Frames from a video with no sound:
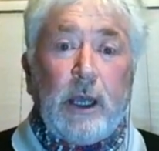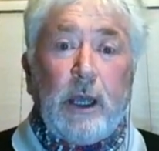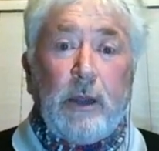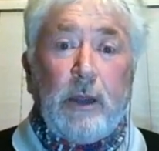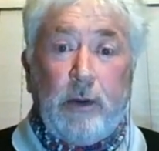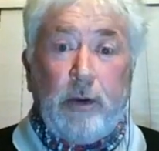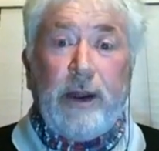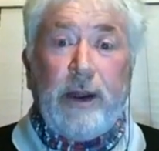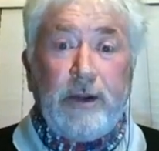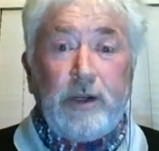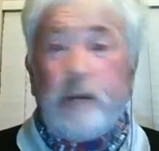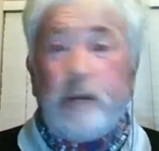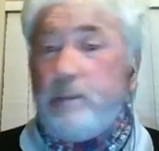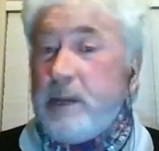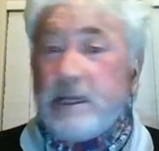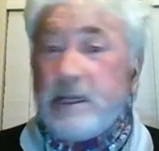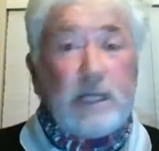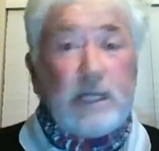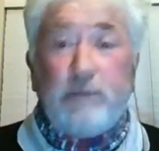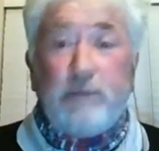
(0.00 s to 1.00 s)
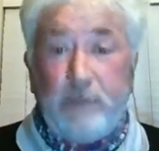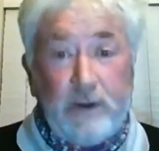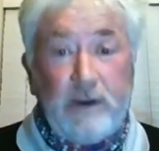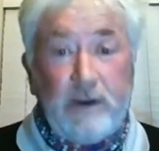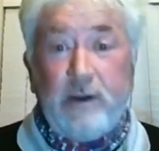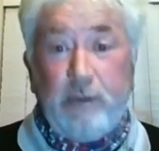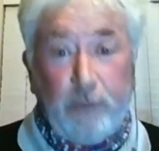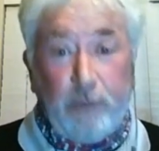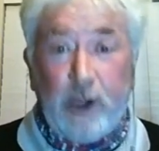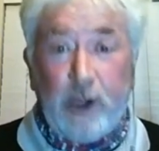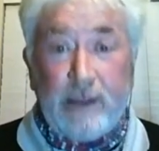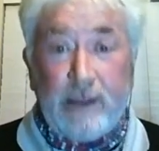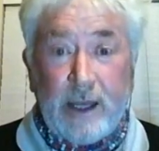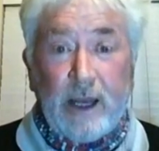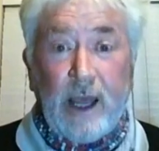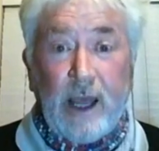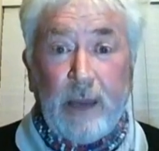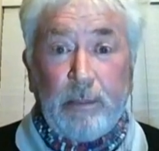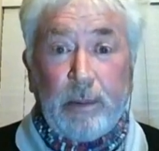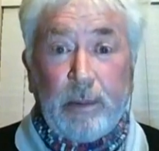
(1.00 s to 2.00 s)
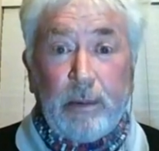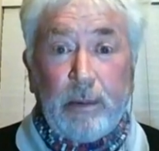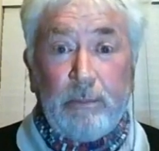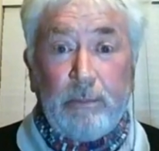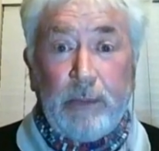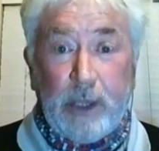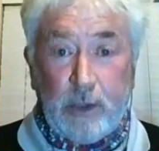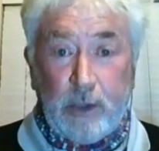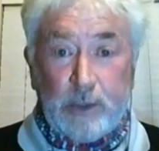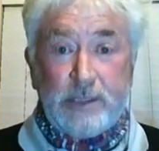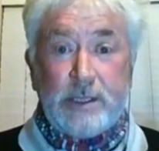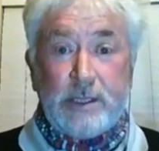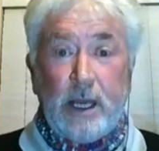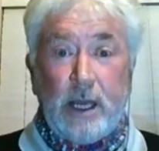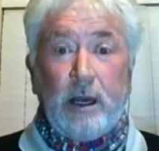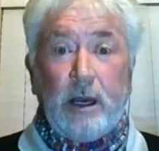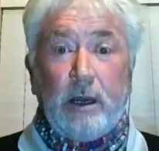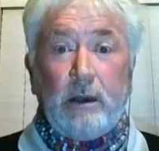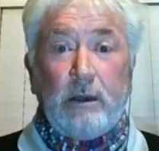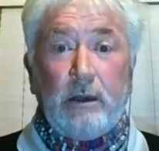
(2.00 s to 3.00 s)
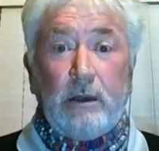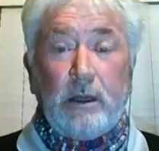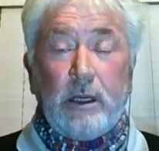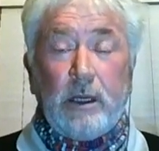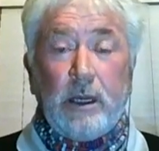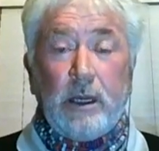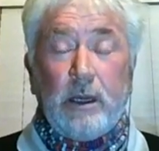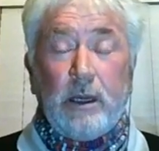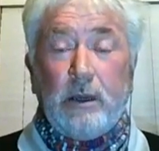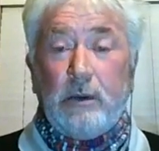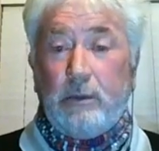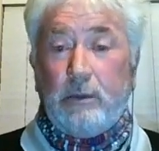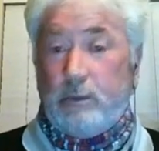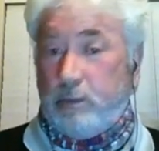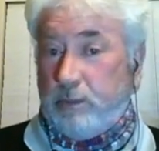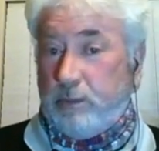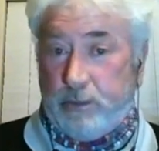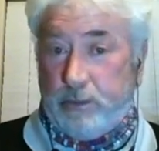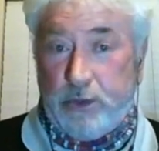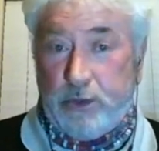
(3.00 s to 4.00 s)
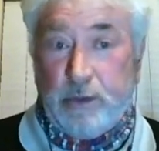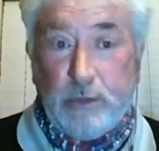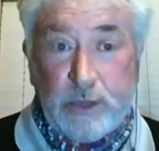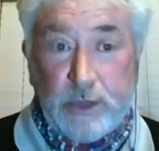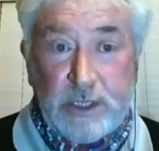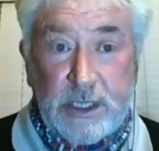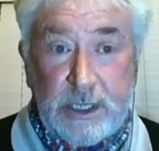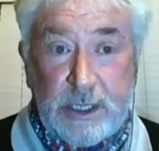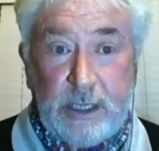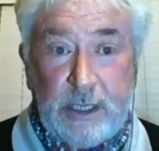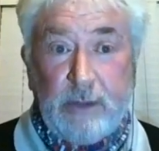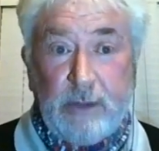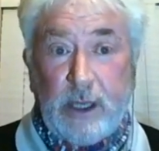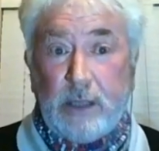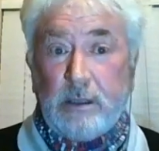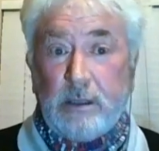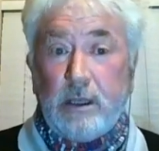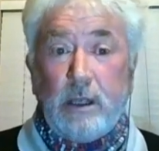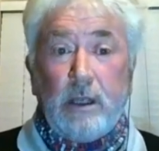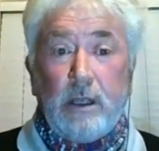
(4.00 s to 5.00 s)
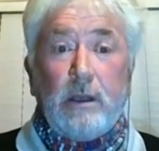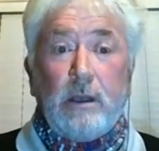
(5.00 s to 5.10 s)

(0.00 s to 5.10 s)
The right to repair is going to free that up, because now you will see that